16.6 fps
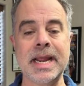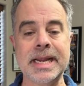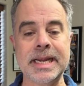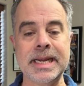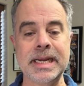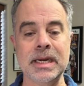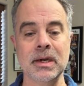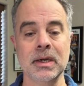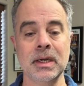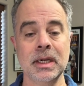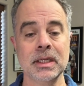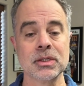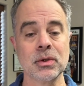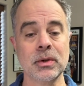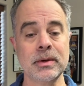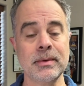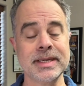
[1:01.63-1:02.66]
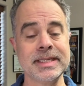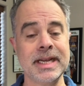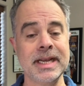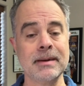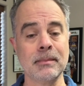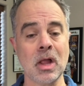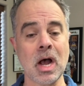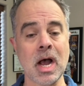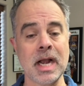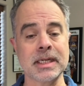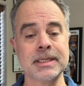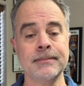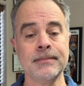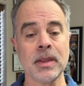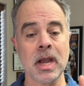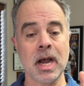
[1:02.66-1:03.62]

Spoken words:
hear. So anyways, get them locked.